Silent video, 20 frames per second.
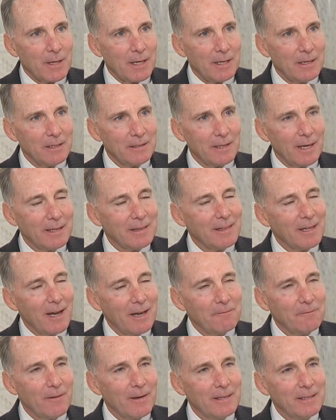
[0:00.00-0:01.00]
And
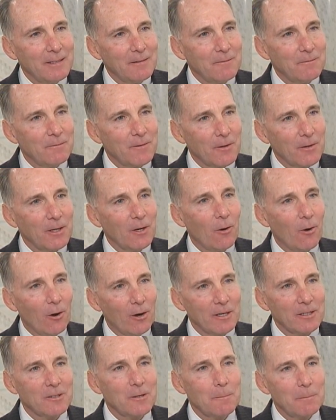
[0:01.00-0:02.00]
I find it very
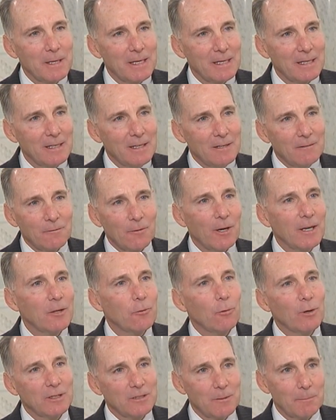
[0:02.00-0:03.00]
hard to be for
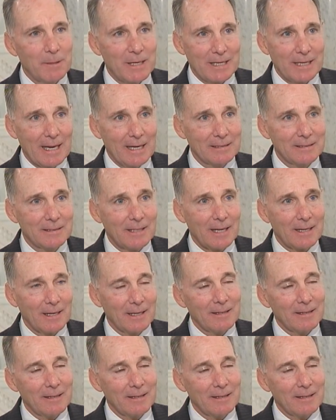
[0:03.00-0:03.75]
anyone to be against that.